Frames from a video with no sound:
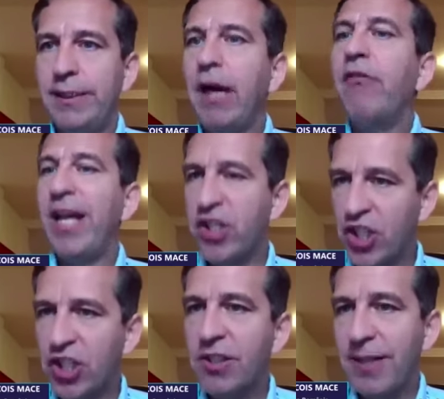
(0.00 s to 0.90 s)
they have
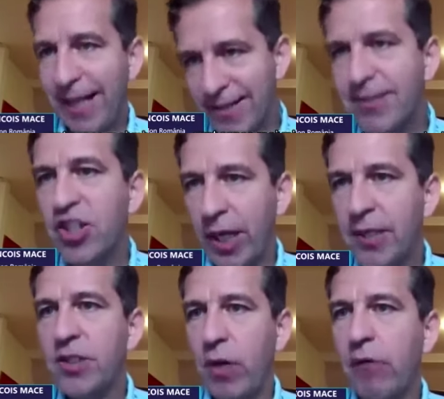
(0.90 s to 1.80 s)
less, less
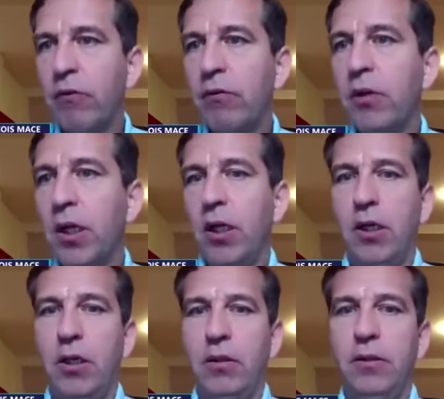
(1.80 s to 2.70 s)
chance to have a,
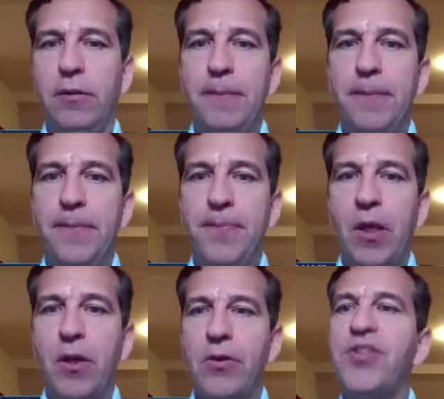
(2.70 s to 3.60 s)
um,
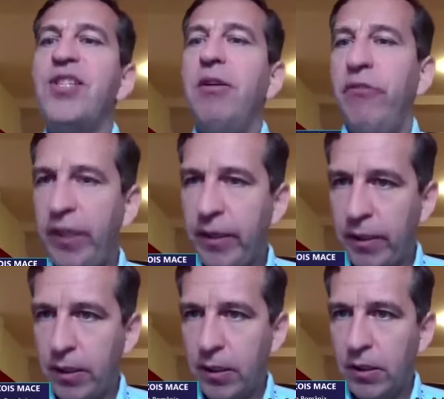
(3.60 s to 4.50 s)
a
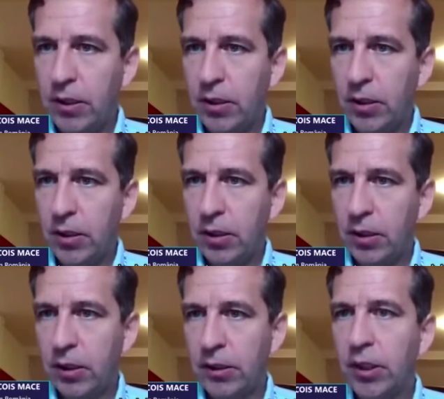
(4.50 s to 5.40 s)
severe
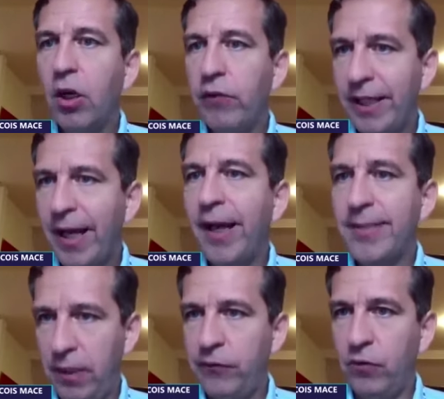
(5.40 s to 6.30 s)
uh, COVID
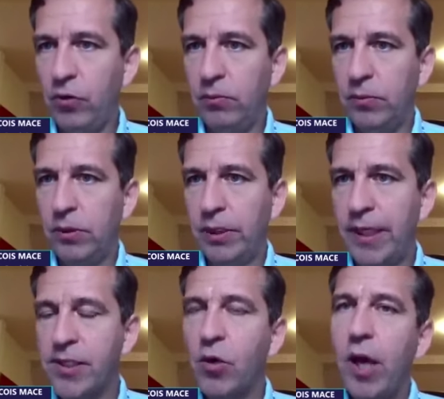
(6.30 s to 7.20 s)
19 form.
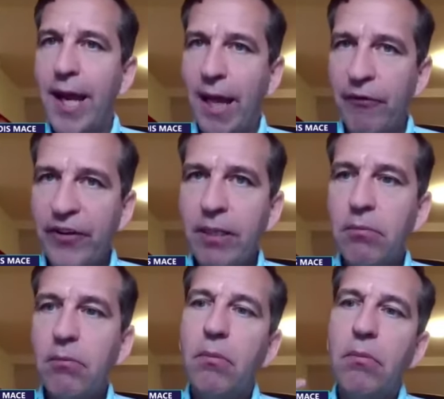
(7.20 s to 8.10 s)
Okay, so I
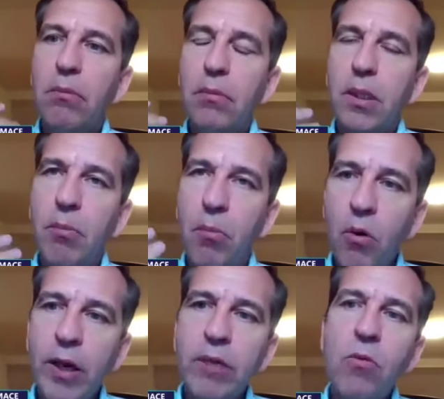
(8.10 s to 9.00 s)
think
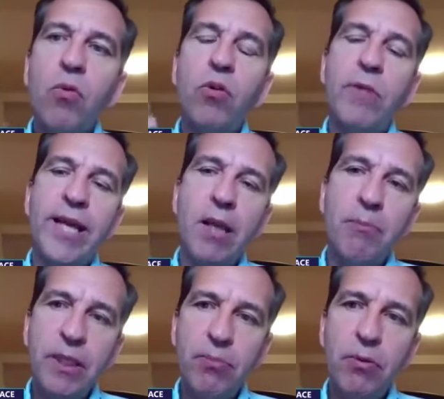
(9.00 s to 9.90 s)
more and more
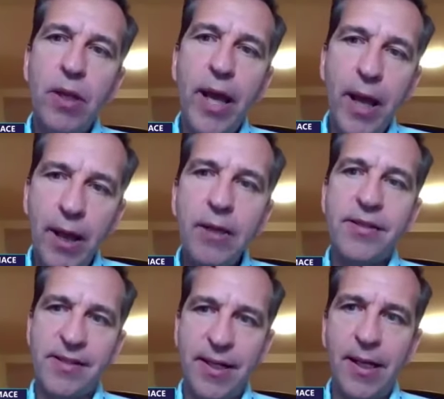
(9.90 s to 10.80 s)
Romanian people
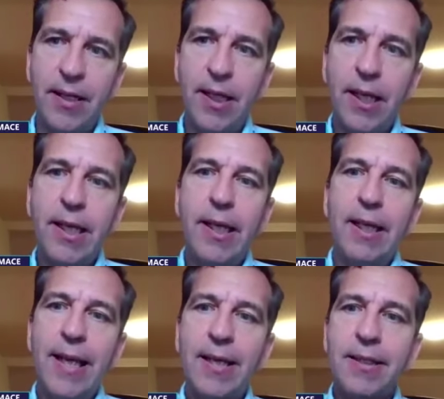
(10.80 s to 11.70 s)
understand
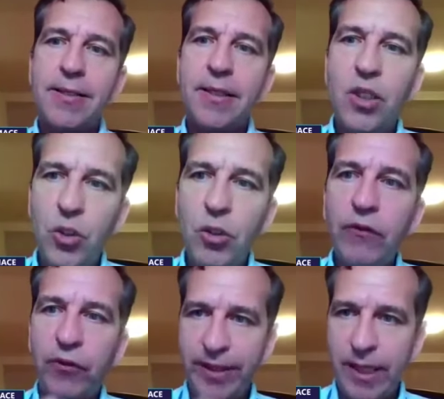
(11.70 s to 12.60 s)
that it's
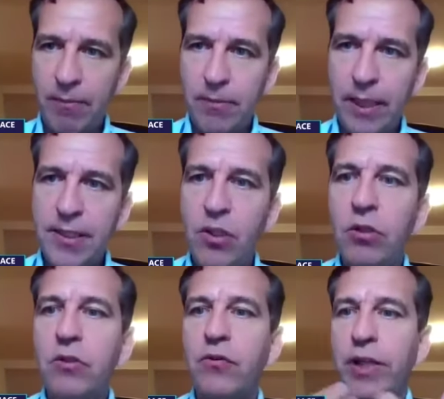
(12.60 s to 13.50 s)
good for them, it's
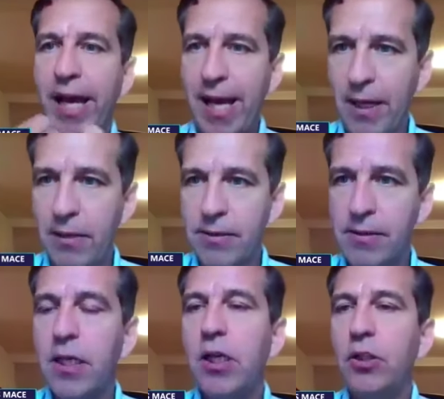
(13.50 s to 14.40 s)
good for their
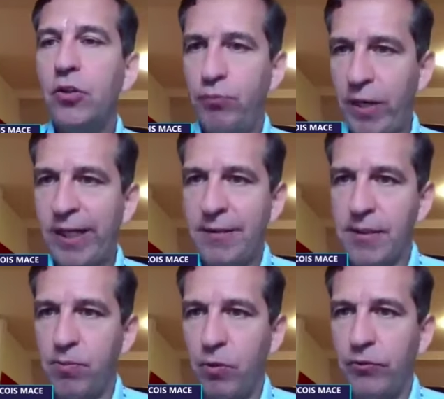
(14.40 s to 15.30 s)
health to
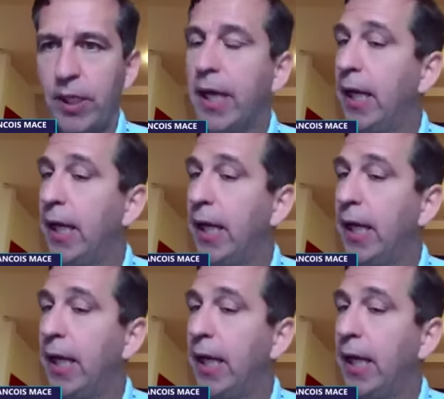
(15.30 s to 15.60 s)
practice sport.